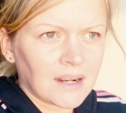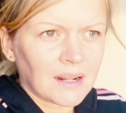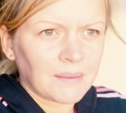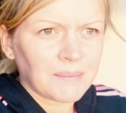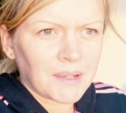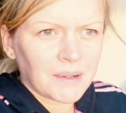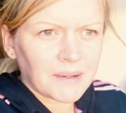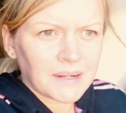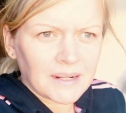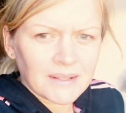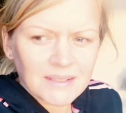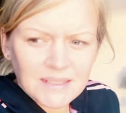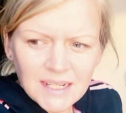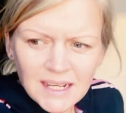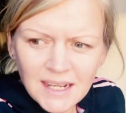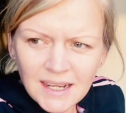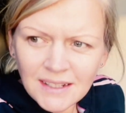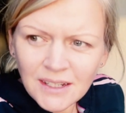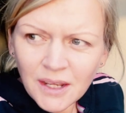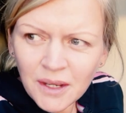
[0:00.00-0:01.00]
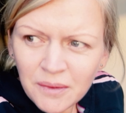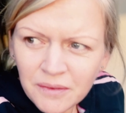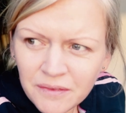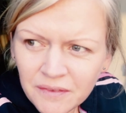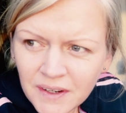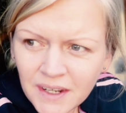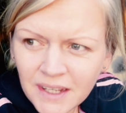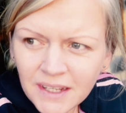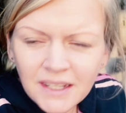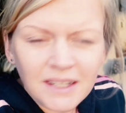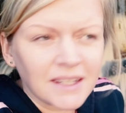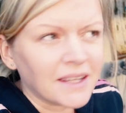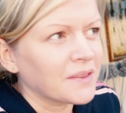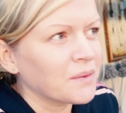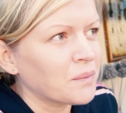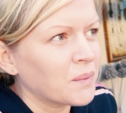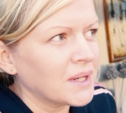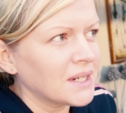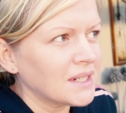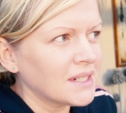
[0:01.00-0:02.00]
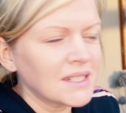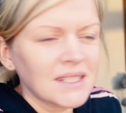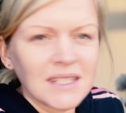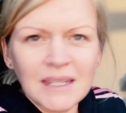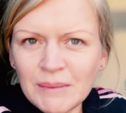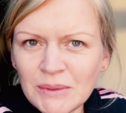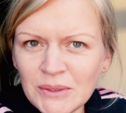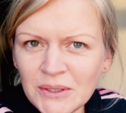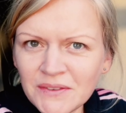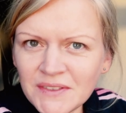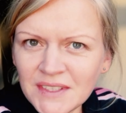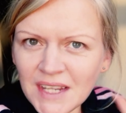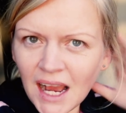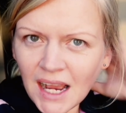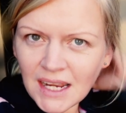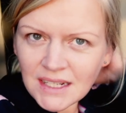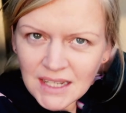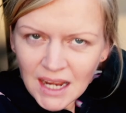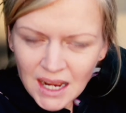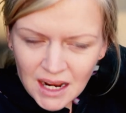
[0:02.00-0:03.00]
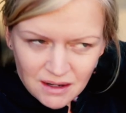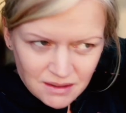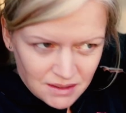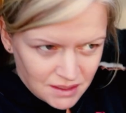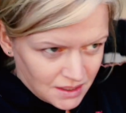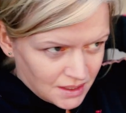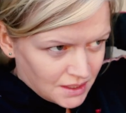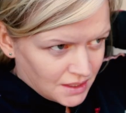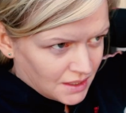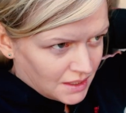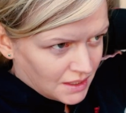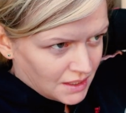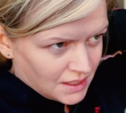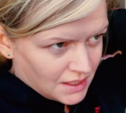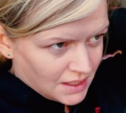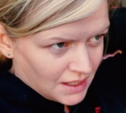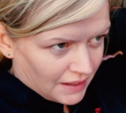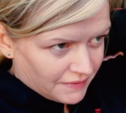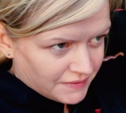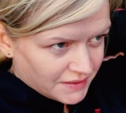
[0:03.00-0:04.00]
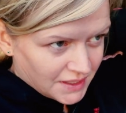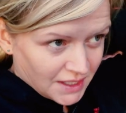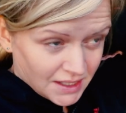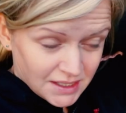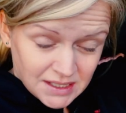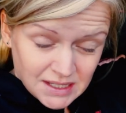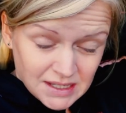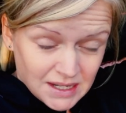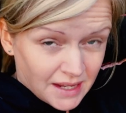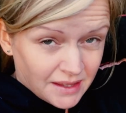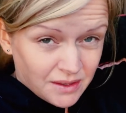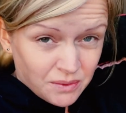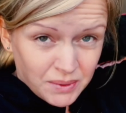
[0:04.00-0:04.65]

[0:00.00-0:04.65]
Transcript: And I'm going outside, hopefully. Yeah, the wind seems to have died down after yesterday.